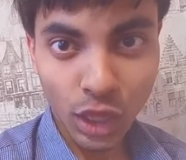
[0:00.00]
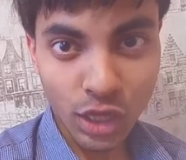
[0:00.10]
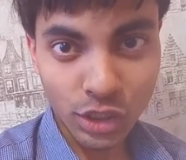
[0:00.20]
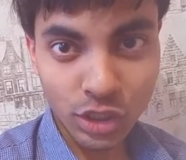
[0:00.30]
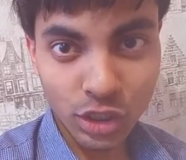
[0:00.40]

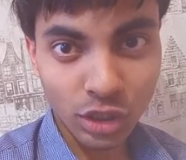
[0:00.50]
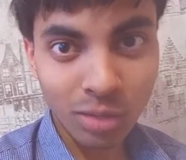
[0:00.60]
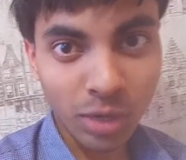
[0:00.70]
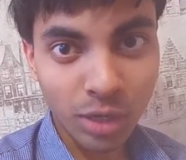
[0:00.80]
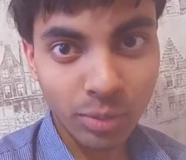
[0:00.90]
that's
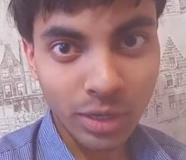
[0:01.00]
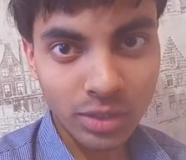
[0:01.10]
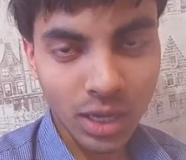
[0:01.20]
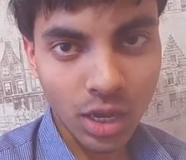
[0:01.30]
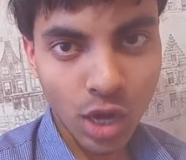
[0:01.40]
that might
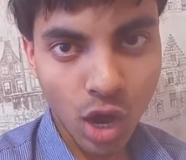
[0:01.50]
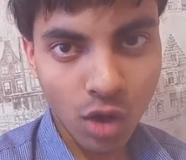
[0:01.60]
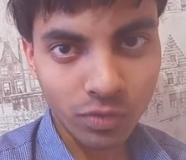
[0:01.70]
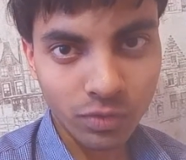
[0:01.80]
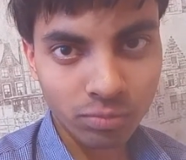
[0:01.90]
be a sign
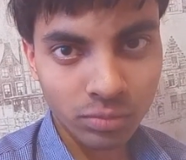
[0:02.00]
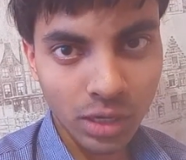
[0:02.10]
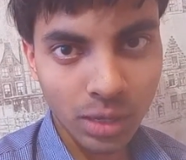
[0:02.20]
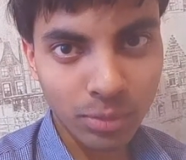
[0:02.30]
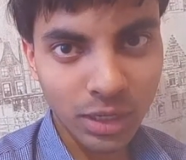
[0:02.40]
of
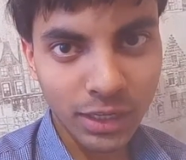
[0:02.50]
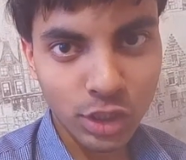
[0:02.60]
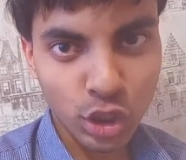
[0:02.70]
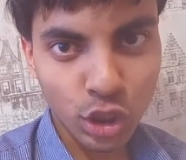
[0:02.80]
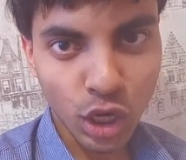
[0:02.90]
Lamblia
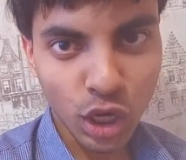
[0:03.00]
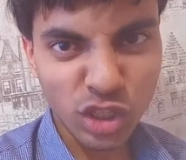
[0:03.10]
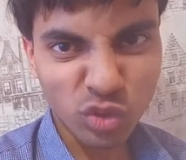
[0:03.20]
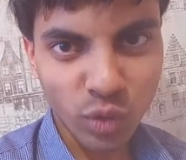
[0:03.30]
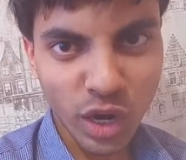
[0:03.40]

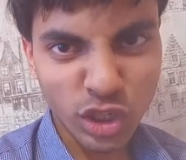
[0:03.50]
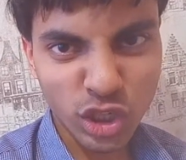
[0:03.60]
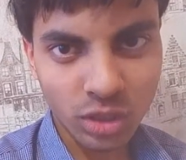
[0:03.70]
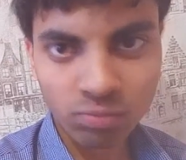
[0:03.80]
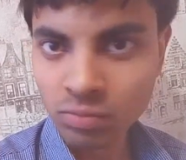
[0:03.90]
intestinalis
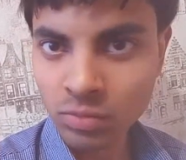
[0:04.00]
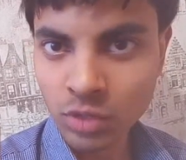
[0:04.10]
infection.